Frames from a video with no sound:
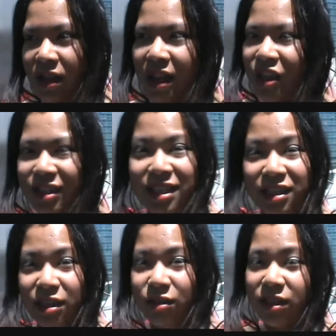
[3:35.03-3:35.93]
I just
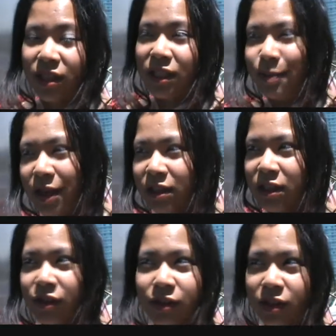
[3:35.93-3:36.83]
didn't know what to
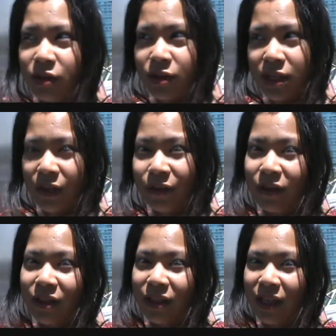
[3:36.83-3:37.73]
expect. There's no
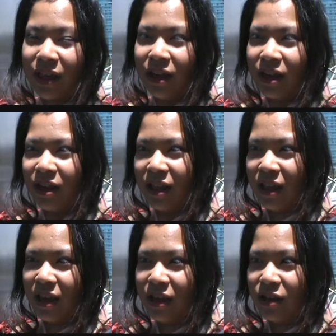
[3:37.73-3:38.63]
Sephiroth there,
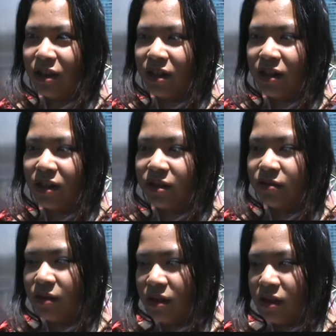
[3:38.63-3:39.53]
and I knew that, you know,
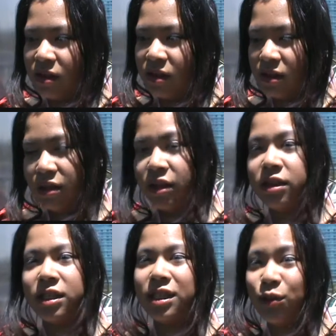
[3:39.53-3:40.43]

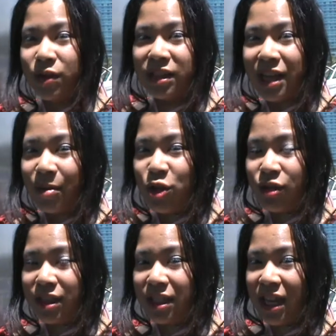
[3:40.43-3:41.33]
it's the one time I
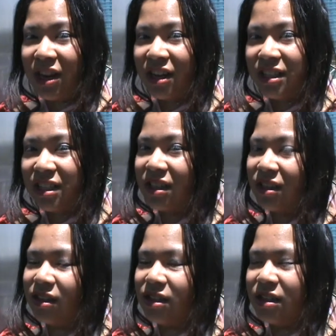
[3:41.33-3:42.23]
dressed as Aerith, and
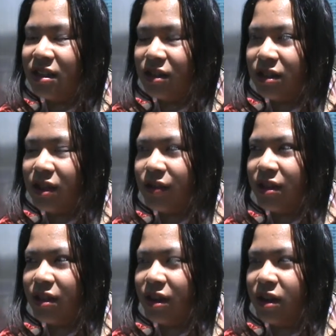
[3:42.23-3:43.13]
there's no
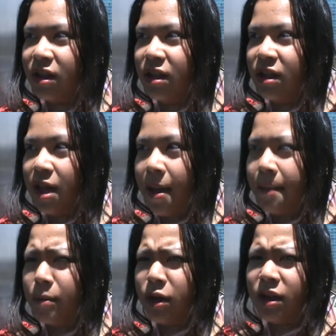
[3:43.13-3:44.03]
Sephiroth here.
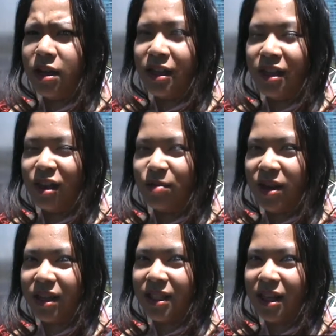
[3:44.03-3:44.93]
But I got hit on
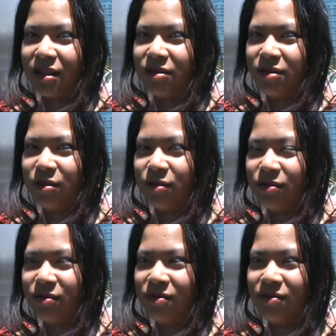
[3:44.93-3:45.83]
by a Zach. She
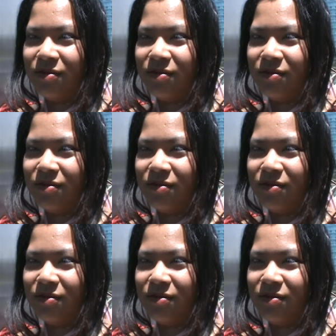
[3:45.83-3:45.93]
wants to be